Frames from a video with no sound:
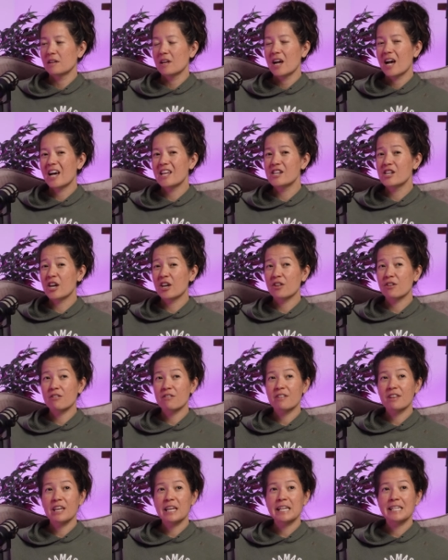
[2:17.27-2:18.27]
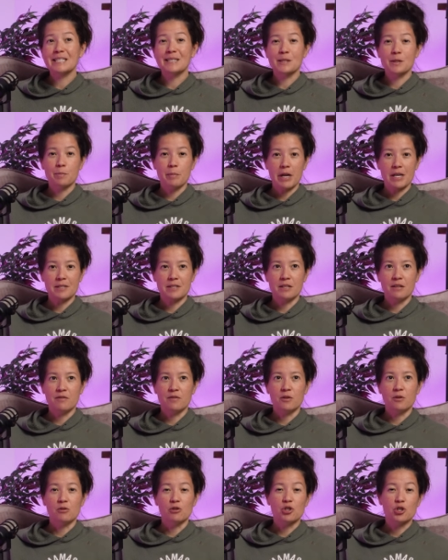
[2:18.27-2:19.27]
Another thing is spicy
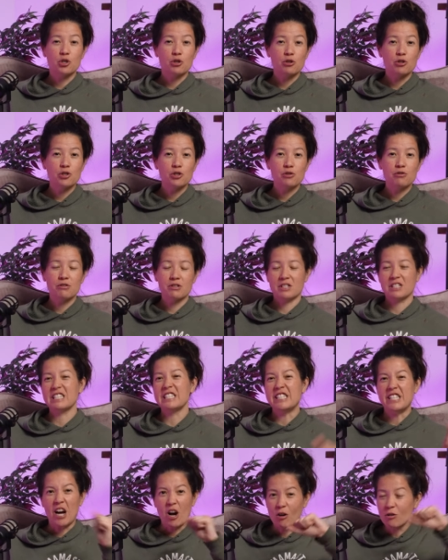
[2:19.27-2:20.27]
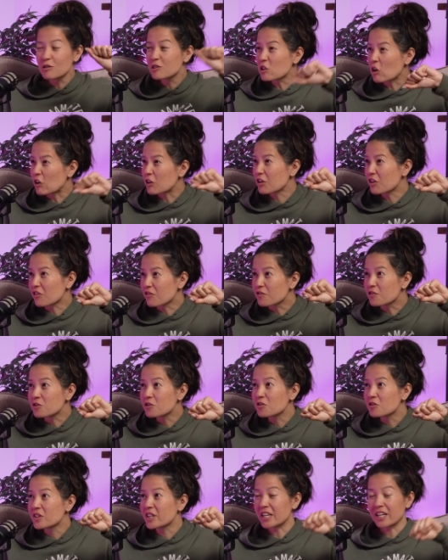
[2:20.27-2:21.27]
food. Should you just douse all your
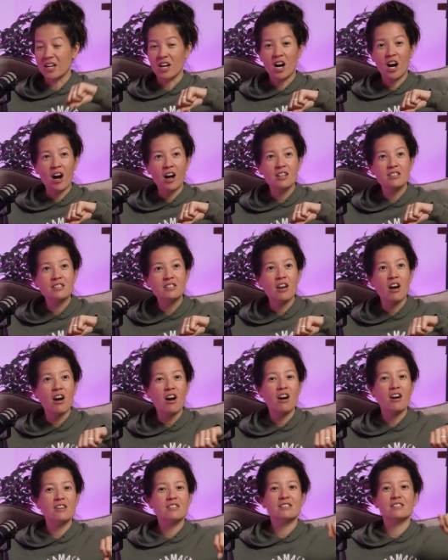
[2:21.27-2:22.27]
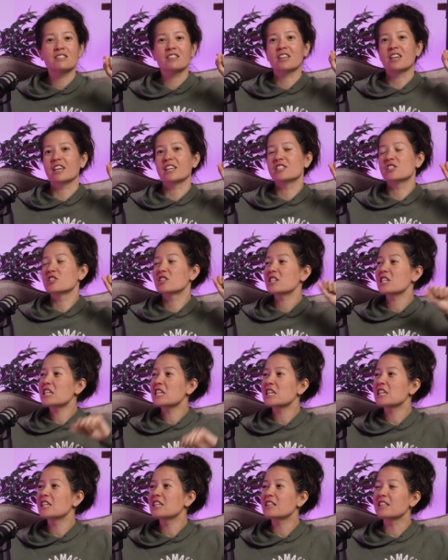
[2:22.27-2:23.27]
food in hot sauce? Like, just
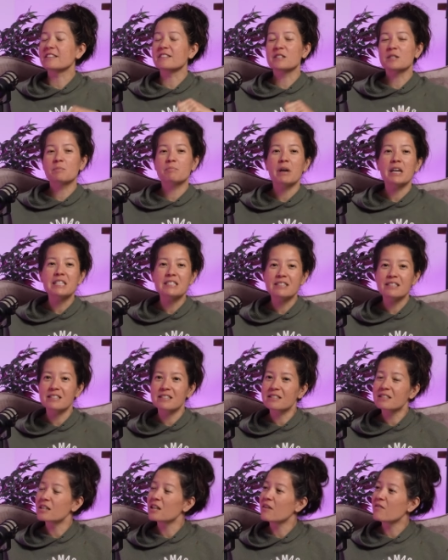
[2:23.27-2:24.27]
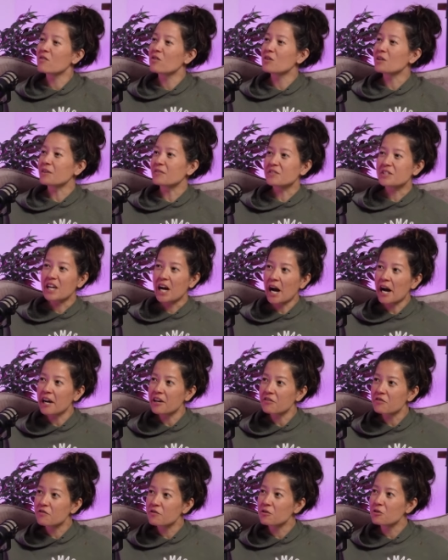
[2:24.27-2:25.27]
eat the spiciest level of
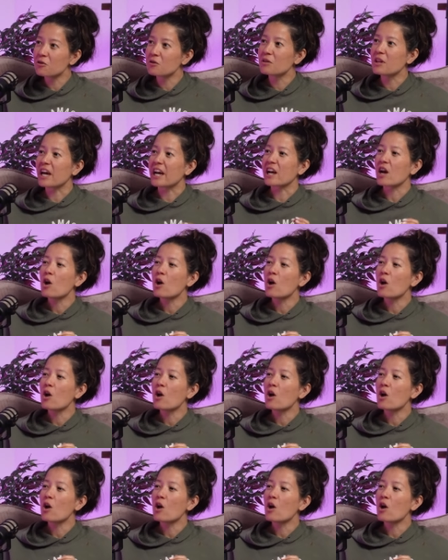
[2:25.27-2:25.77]
Thai food? Like,